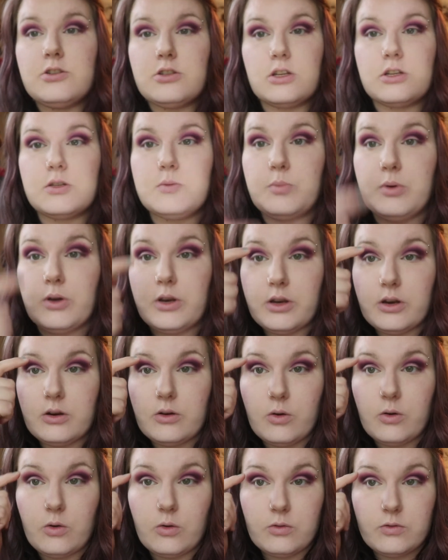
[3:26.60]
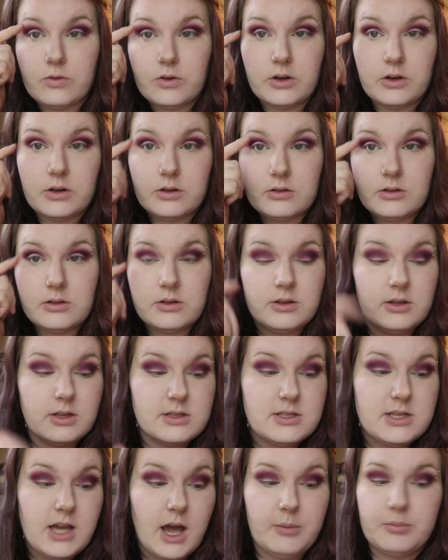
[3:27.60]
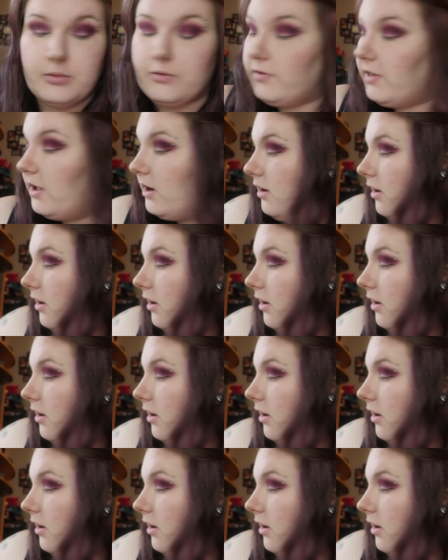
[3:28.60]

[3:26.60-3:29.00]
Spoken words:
just put it over the top of that